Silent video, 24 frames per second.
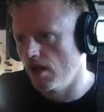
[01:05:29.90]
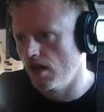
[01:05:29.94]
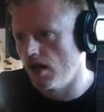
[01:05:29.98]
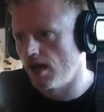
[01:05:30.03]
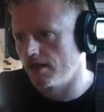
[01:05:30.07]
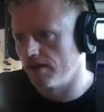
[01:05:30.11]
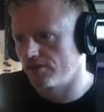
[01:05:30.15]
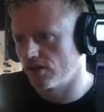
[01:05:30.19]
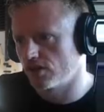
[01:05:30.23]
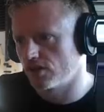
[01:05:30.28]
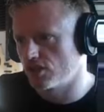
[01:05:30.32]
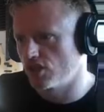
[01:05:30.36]

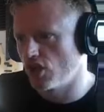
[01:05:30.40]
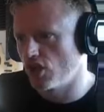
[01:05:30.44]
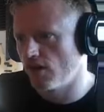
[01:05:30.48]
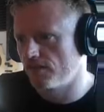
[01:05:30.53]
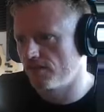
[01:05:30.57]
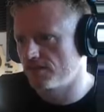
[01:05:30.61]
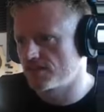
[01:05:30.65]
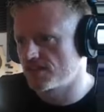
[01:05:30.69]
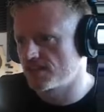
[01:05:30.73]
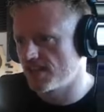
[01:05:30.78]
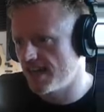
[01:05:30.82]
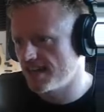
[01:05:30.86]
I've got the
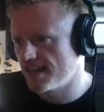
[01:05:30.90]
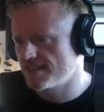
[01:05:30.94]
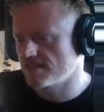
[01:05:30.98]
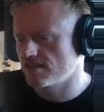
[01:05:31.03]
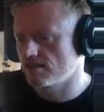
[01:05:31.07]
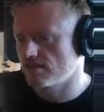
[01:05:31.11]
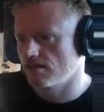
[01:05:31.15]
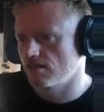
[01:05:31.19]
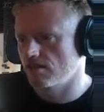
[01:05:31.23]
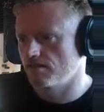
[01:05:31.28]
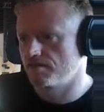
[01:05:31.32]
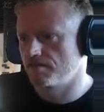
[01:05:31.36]
offset
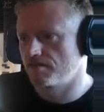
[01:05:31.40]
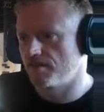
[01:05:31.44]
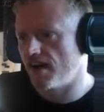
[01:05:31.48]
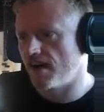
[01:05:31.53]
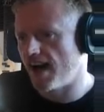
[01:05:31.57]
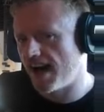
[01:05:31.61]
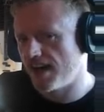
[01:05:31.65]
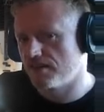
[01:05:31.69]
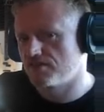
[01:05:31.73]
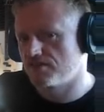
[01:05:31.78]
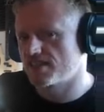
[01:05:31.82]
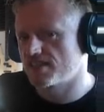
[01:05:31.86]

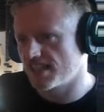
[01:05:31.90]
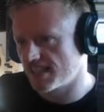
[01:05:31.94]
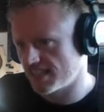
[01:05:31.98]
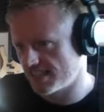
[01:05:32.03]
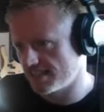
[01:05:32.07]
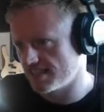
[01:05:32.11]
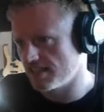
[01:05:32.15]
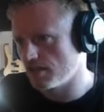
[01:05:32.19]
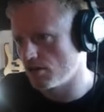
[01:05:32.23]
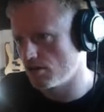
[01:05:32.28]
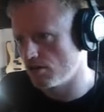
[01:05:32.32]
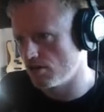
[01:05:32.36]

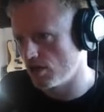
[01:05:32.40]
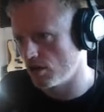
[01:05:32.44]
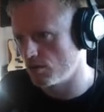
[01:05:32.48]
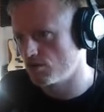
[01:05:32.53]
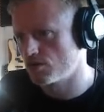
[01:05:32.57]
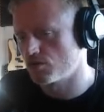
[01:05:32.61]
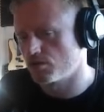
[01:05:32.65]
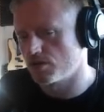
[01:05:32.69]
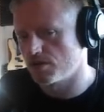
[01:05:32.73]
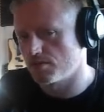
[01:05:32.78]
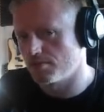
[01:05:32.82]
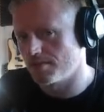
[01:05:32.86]
5/16
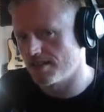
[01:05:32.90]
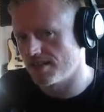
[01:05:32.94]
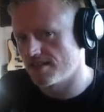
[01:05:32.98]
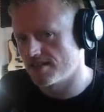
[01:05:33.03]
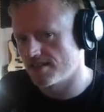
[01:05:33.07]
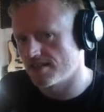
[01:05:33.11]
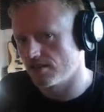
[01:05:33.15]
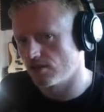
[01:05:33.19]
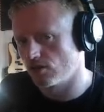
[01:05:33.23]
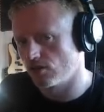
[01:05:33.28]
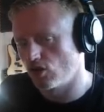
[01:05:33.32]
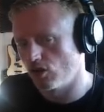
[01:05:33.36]
notes, which means
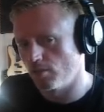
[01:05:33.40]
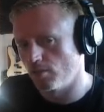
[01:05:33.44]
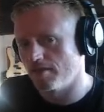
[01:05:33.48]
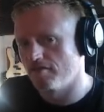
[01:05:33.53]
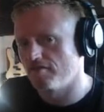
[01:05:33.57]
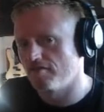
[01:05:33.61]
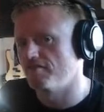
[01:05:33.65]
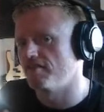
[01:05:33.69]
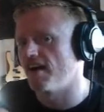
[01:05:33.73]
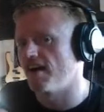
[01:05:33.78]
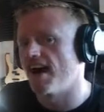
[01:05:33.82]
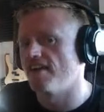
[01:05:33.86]
it'll come in
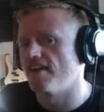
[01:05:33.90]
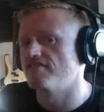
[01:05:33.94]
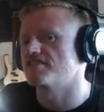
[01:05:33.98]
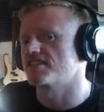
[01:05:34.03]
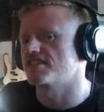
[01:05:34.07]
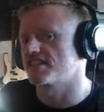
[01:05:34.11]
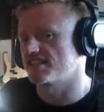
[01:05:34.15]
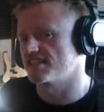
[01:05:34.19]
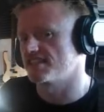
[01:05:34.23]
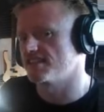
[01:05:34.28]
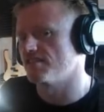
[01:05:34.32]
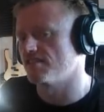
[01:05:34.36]

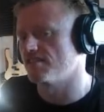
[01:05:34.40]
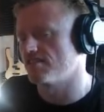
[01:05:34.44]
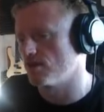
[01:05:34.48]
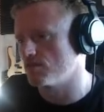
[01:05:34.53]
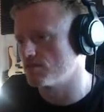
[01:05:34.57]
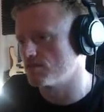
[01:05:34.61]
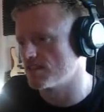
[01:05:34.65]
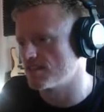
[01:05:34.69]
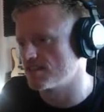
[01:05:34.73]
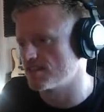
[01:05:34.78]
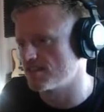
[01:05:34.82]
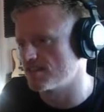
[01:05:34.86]
5/16
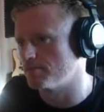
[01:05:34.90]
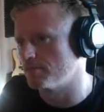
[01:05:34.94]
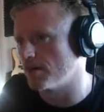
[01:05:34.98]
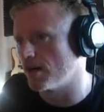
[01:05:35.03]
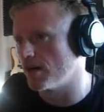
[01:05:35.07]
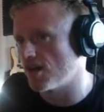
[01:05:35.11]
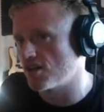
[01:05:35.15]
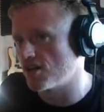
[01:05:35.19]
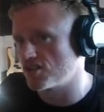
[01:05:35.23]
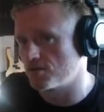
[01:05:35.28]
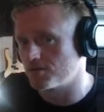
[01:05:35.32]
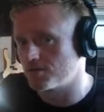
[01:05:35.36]
notes into the
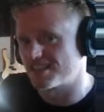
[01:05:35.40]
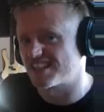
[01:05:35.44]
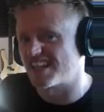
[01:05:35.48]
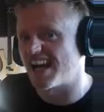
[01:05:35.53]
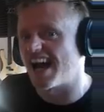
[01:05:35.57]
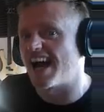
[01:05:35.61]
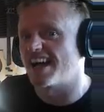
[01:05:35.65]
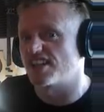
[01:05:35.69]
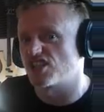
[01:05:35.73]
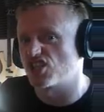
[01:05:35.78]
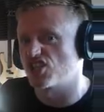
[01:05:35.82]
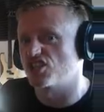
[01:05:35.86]
bar, so it's
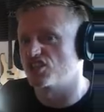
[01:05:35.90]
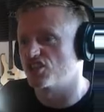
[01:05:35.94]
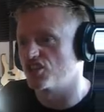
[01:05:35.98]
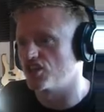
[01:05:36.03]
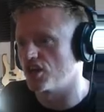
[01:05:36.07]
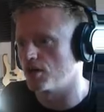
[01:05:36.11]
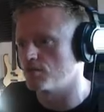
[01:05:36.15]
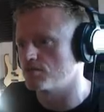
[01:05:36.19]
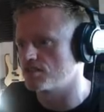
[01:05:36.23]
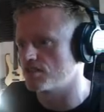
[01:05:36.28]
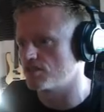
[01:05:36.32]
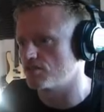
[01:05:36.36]
catching the
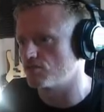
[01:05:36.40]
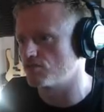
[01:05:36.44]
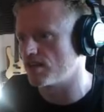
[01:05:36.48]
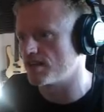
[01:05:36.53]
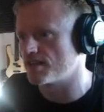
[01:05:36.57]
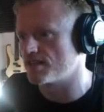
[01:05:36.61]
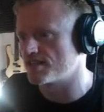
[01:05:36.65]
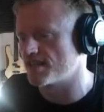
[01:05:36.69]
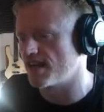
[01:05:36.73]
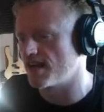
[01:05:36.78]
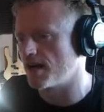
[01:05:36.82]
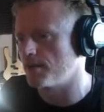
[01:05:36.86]
note at the
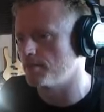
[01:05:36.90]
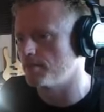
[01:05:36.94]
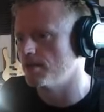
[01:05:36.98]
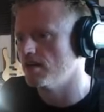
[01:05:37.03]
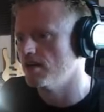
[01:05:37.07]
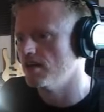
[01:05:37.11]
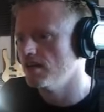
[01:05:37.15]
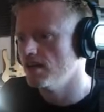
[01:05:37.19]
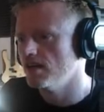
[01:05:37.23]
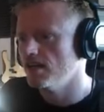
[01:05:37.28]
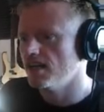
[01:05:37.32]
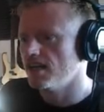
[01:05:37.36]
right time.
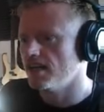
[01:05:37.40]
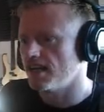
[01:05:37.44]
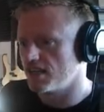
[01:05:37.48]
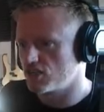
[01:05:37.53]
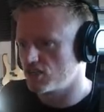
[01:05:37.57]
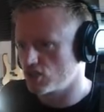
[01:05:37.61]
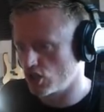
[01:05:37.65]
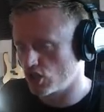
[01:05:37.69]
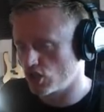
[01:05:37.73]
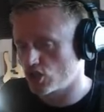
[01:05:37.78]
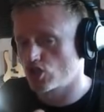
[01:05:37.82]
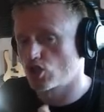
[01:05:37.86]
It's
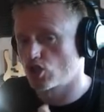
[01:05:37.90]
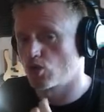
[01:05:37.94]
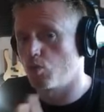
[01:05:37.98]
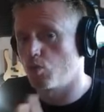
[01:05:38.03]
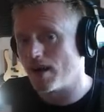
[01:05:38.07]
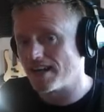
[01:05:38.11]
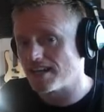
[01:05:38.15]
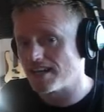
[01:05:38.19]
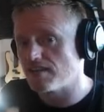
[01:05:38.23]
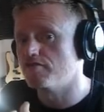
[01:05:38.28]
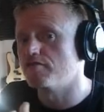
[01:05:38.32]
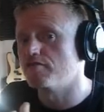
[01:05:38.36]
on a
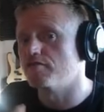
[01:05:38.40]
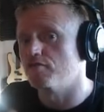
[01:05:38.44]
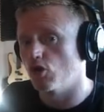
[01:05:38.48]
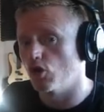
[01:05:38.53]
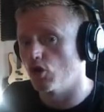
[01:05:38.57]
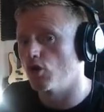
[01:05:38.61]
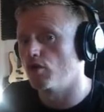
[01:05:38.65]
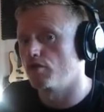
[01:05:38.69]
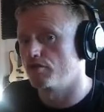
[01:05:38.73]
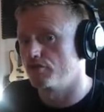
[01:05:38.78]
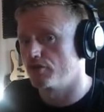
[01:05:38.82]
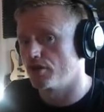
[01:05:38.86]

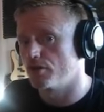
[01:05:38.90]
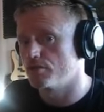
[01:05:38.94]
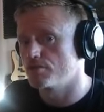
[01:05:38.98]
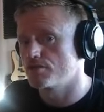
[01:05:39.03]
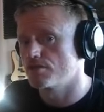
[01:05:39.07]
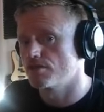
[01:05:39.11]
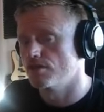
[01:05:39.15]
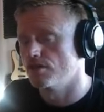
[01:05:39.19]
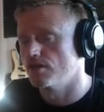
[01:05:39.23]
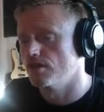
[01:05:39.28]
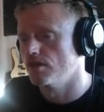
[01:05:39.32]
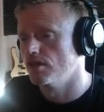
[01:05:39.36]
24th
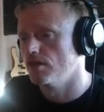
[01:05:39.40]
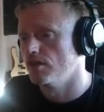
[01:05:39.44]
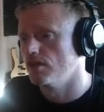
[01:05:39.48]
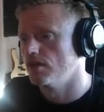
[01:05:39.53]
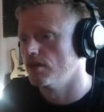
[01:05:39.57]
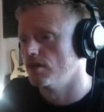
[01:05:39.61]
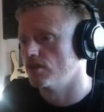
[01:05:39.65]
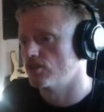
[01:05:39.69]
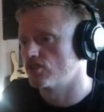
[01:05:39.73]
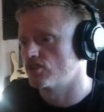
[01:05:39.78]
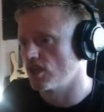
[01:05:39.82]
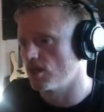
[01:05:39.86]
note.
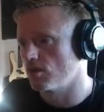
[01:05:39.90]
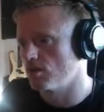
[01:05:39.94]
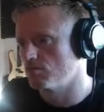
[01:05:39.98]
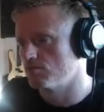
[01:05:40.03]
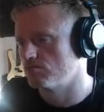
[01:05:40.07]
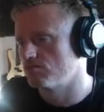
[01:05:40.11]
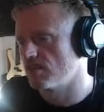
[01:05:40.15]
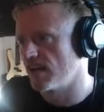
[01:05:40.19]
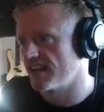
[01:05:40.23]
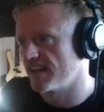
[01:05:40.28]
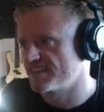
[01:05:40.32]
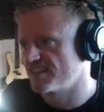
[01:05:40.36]
So
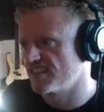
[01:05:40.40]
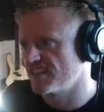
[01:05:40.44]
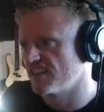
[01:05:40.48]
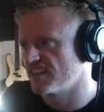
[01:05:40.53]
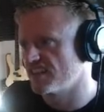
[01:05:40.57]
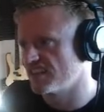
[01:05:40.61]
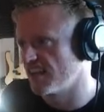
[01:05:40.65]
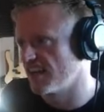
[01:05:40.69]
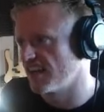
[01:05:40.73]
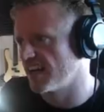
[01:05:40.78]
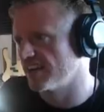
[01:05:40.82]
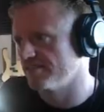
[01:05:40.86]
that's
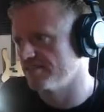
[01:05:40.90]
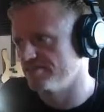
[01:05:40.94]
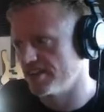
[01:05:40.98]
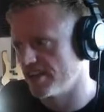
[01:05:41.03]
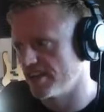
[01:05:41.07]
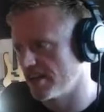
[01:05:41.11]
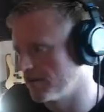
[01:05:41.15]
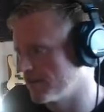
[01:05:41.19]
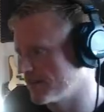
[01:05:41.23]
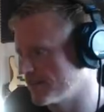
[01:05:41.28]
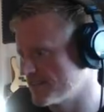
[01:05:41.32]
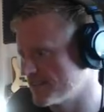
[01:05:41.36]
like, you
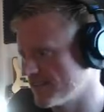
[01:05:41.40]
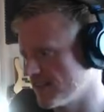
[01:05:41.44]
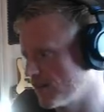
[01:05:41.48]
know, I don't